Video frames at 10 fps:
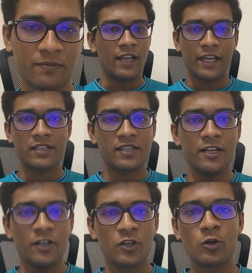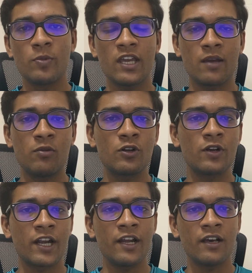Like I said, to be able to
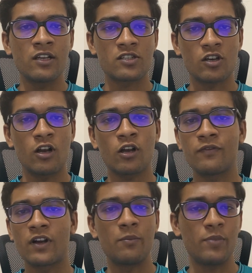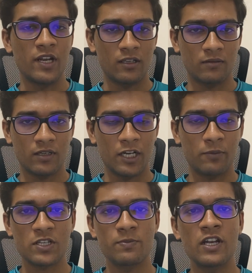trade a stock of a company, it
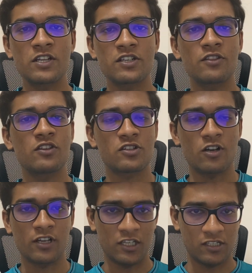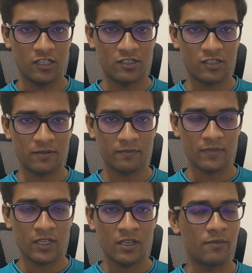must be listed on the stock exchange.
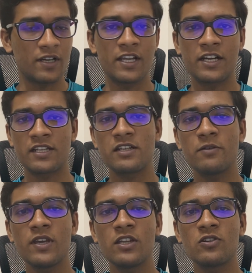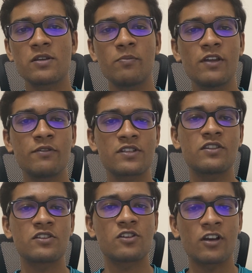But that doesn't mean you simply visit
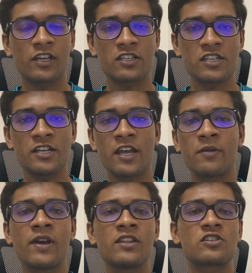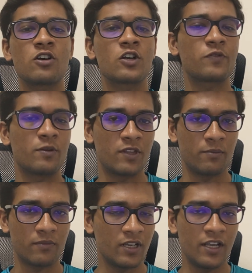the stock exchange and buy the stocks from them.
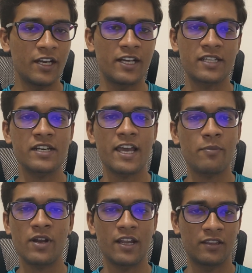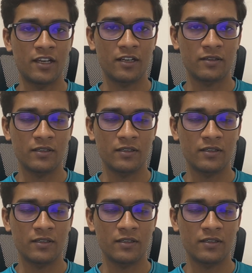It doesn't happen like that.